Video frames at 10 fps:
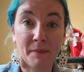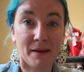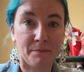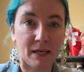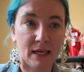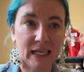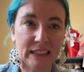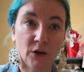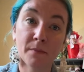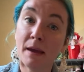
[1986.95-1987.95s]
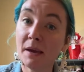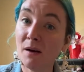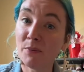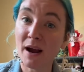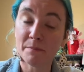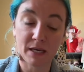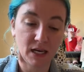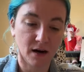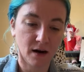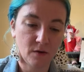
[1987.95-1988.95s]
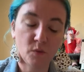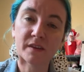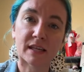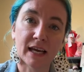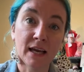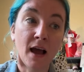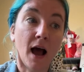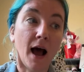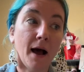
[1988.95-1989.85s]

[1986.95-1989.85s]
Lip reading: I might be, or maybe I'll prep in here. We'll see.